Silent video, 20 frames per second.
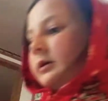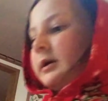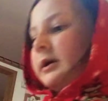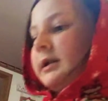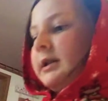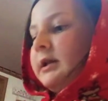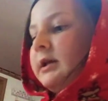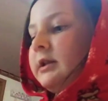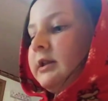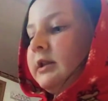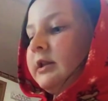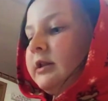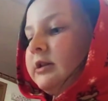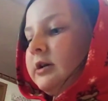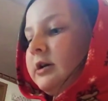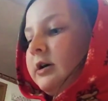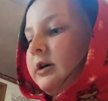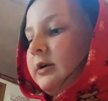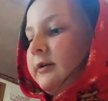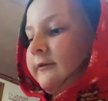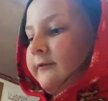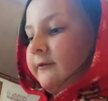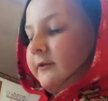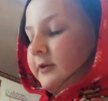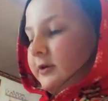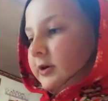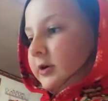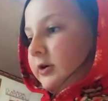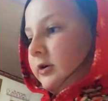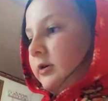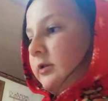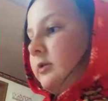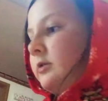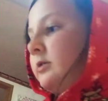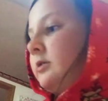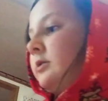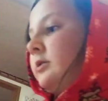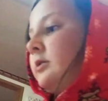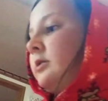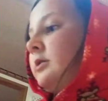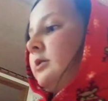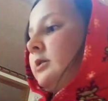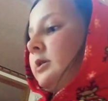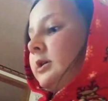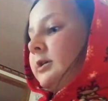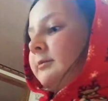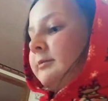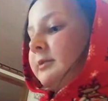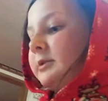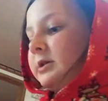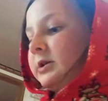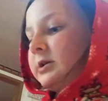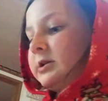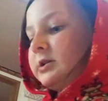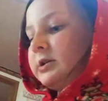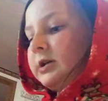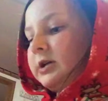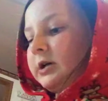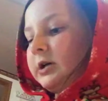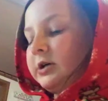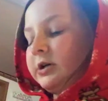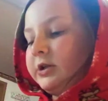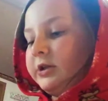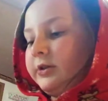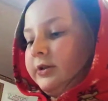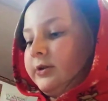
And this is good for big dogs,